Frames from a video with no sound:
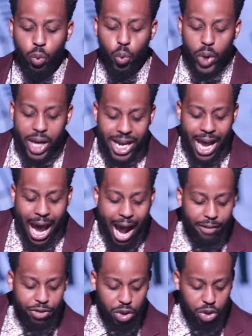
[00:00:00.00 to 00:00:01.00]
We
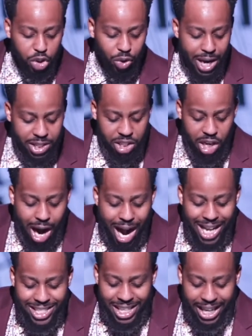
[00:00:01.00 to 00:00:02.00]
have to trust
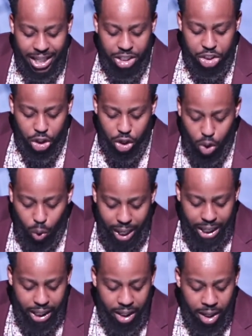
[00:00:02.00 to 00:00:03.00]
God's
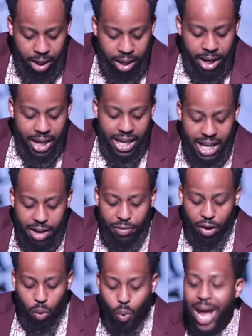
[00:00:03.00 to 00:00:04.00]
ingenuity
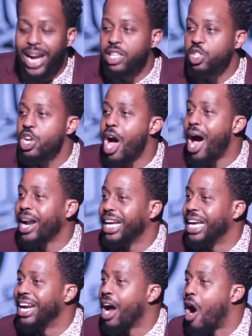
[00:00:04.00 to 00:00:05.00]
even when it's not
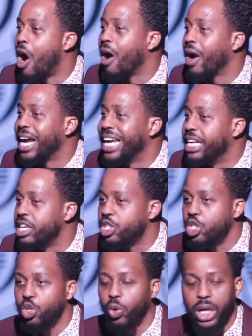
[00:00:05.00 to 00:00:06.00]
in our
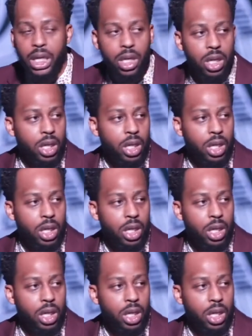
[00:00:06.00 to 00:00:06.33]
industry.